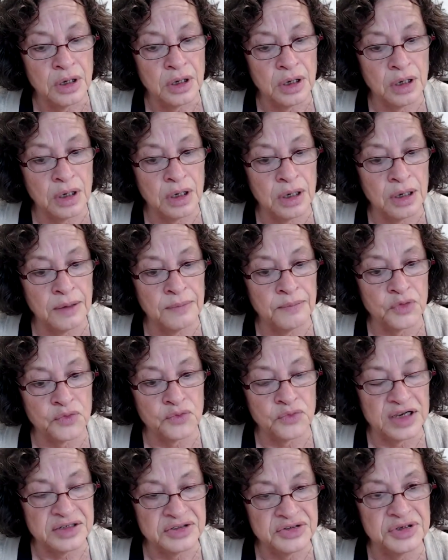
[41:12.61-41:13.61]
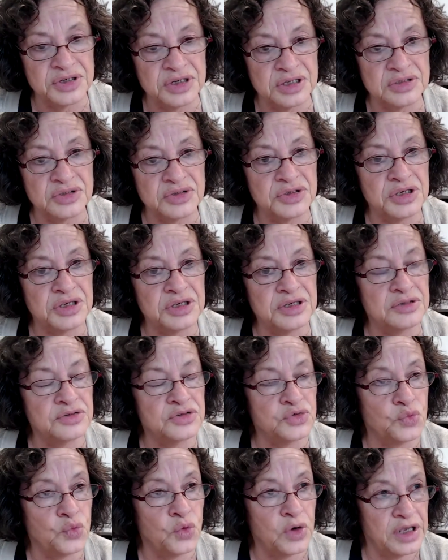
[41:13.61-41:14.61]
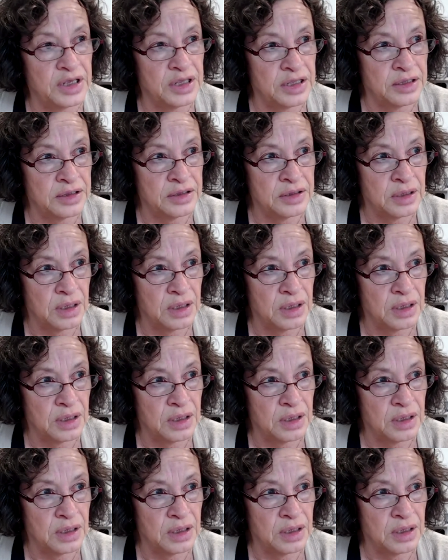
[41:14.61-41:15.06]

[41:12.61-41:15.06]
residencies with